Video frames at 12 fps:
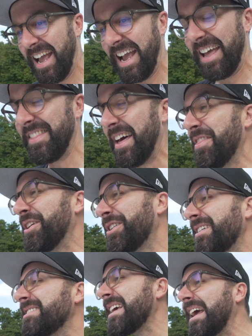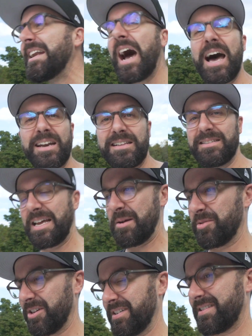And then there is a
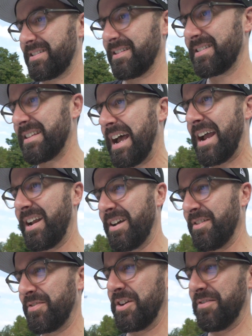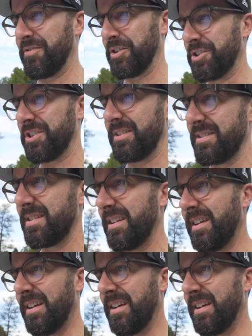non-glamorous side of conversions.